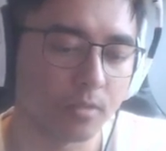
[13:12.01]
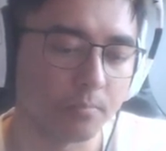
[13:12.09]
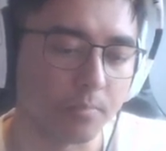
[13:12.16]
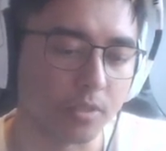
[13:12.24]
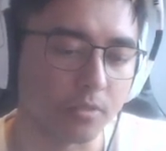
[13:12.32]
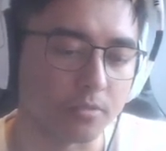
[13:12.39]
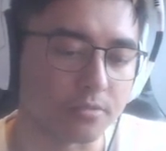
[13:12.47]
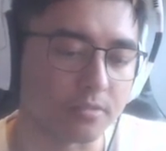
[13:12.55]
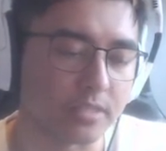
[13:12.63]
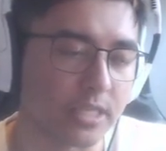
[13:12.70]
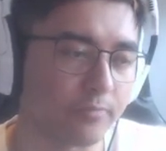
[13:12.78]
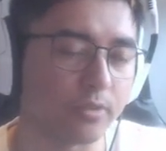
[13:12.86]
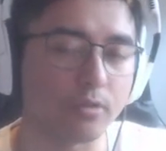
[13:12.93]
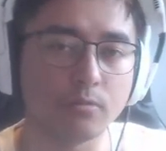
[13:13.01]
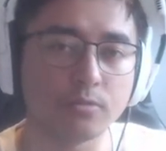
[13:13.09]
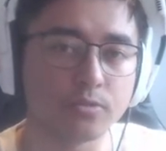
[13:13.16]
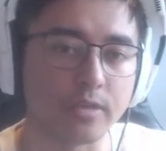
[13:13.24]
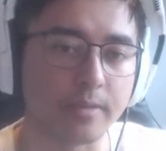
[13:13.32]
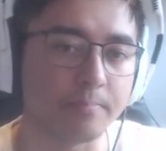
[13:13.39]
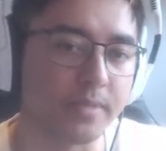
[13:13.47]
because they will
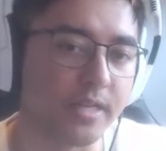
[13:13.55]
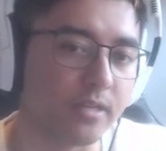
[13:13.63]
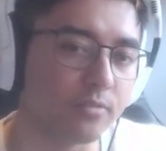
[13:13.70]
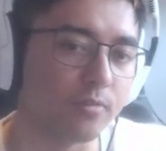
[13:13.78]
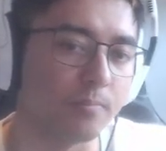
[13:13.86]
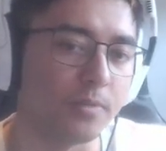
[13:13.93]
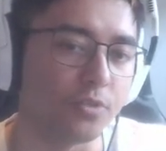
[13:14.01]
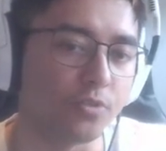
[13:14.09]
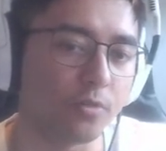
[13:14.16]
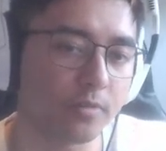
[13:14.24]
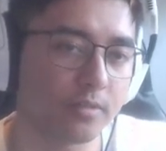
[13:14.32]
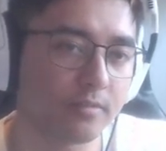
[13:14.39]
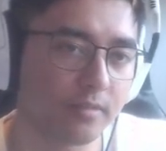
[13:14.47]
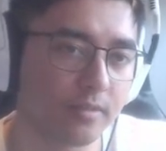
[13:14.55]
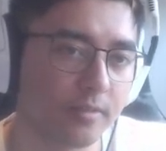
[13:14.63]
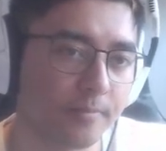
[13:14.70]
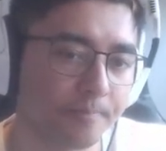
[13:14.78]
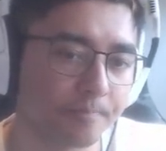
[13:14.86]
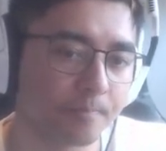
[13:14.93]
also appeal to the majority